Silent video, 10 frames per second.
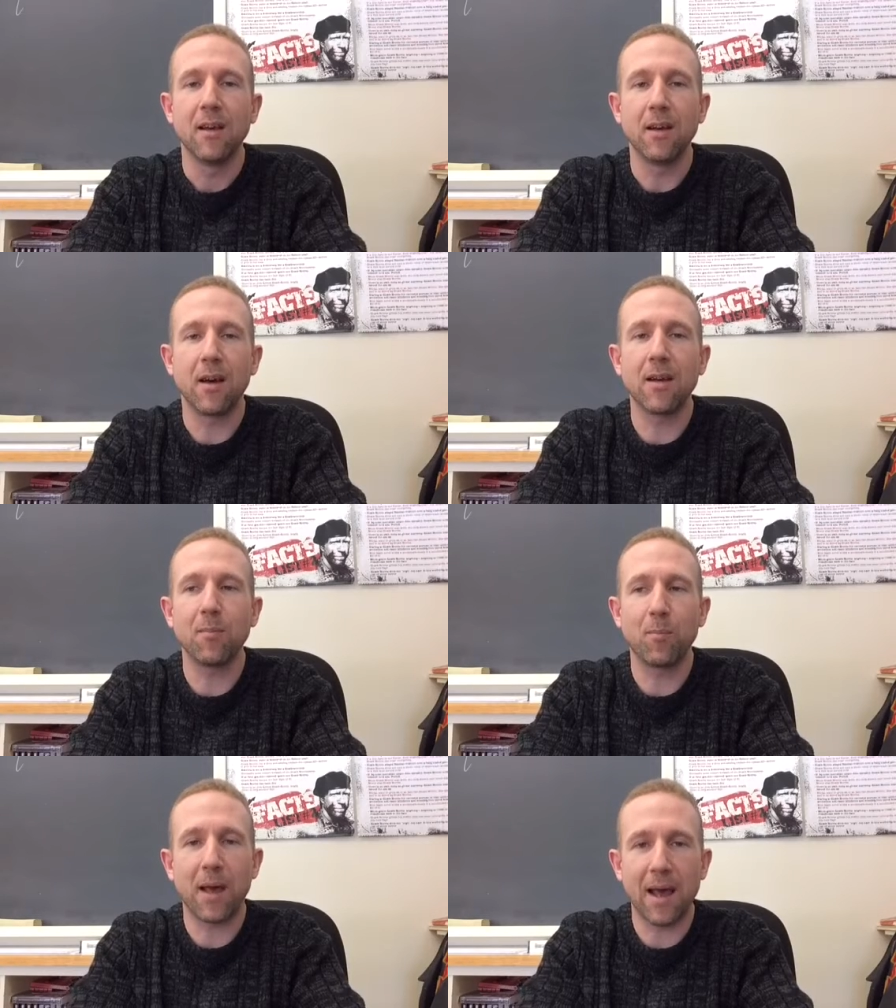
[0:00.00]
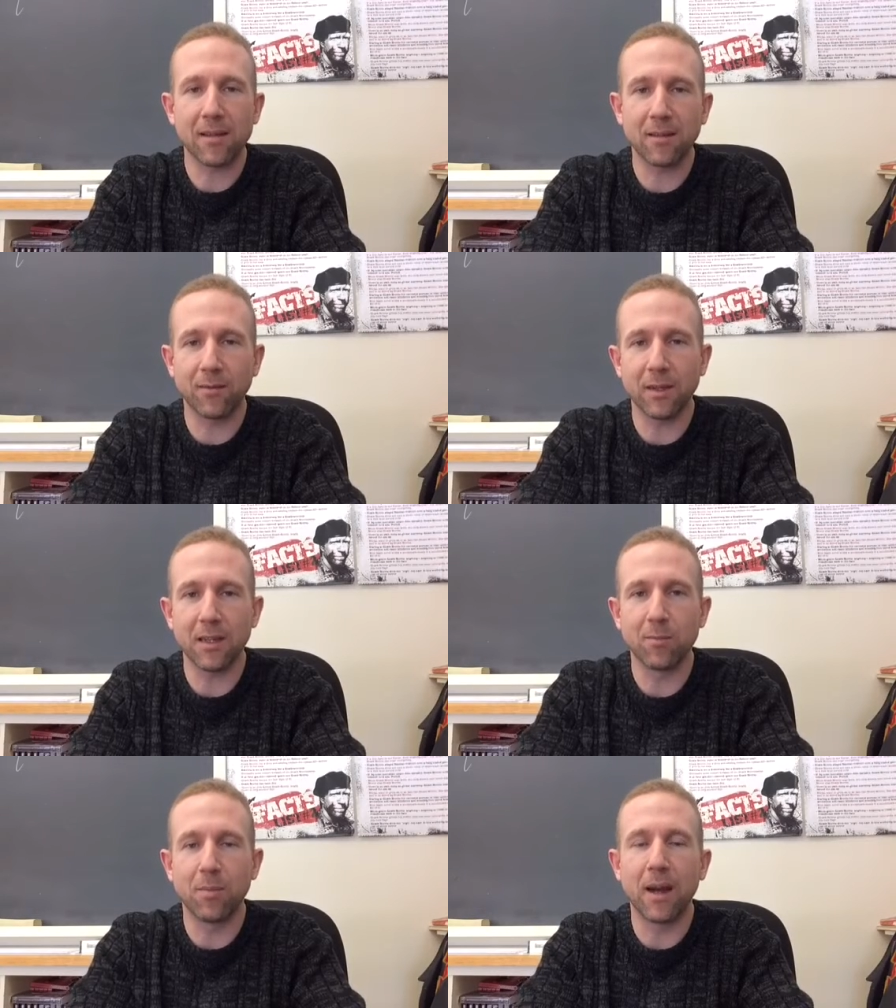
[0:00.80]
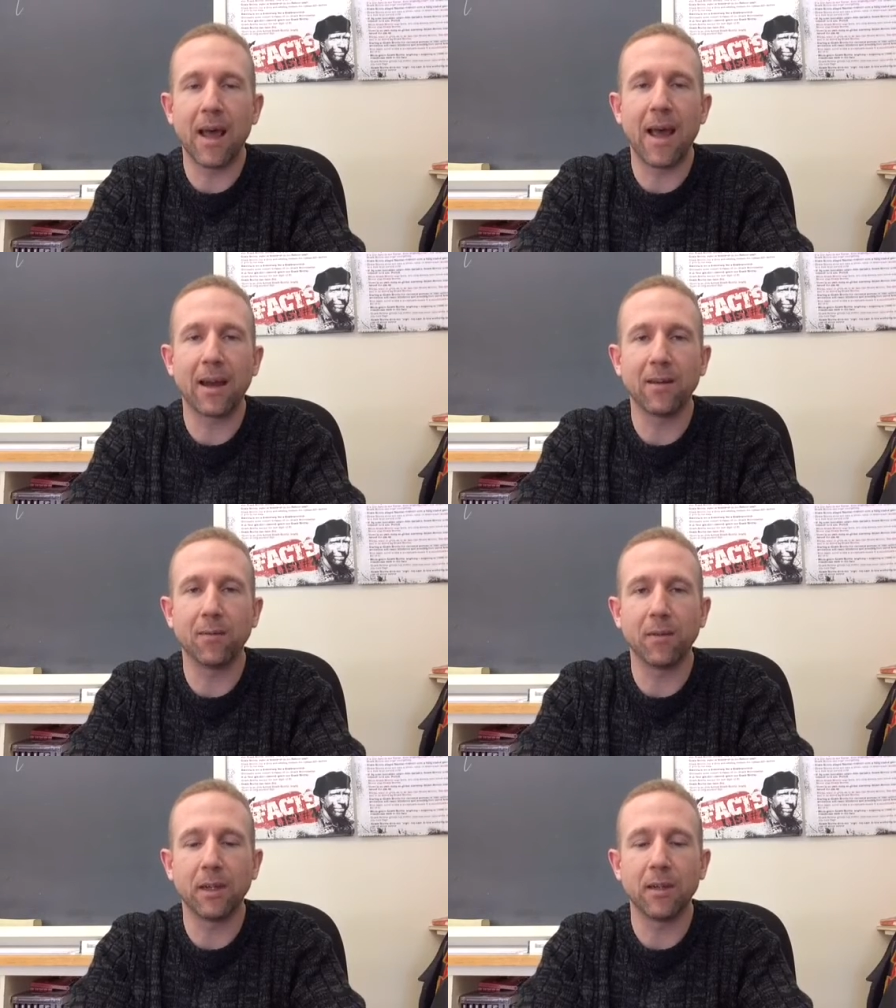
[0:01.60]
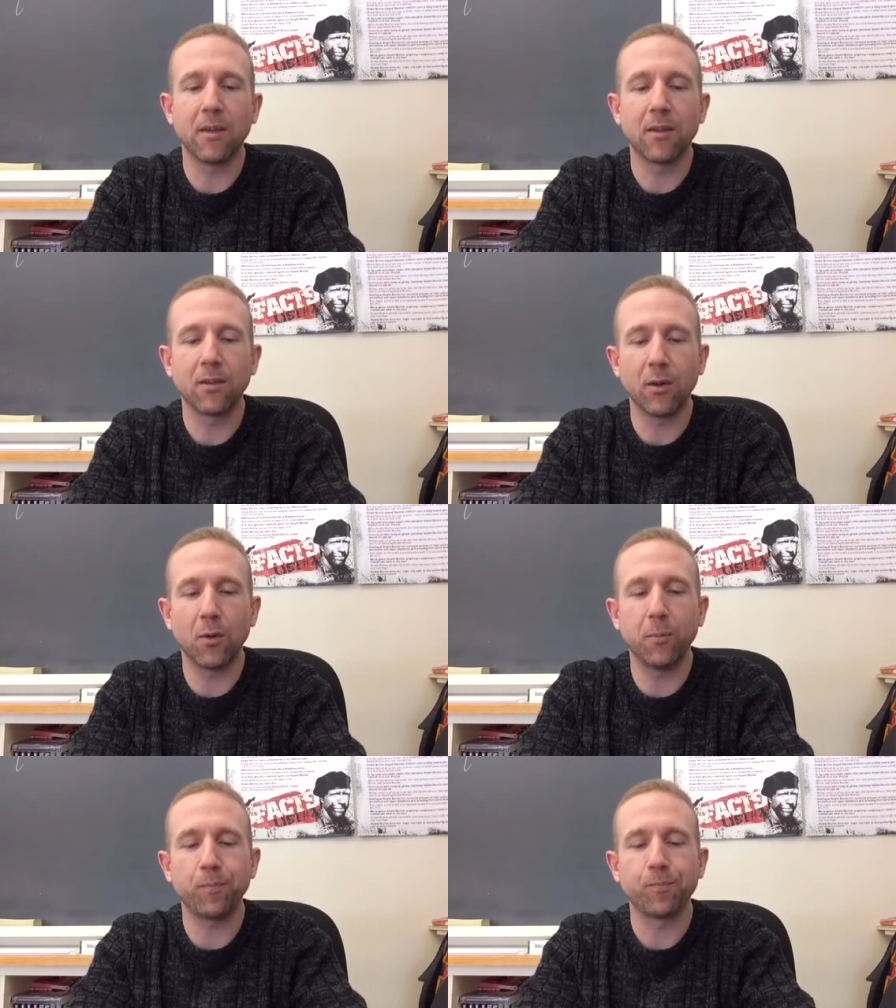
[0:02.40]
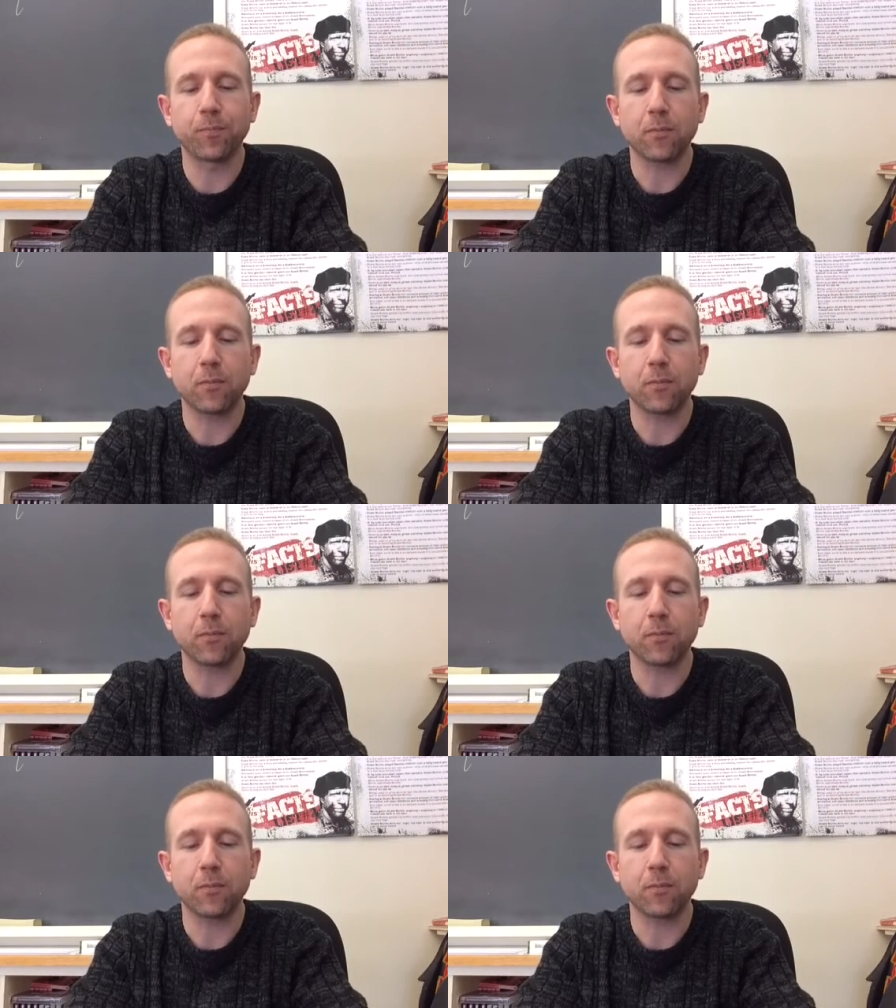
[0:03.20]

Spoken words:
not passively, but actively. So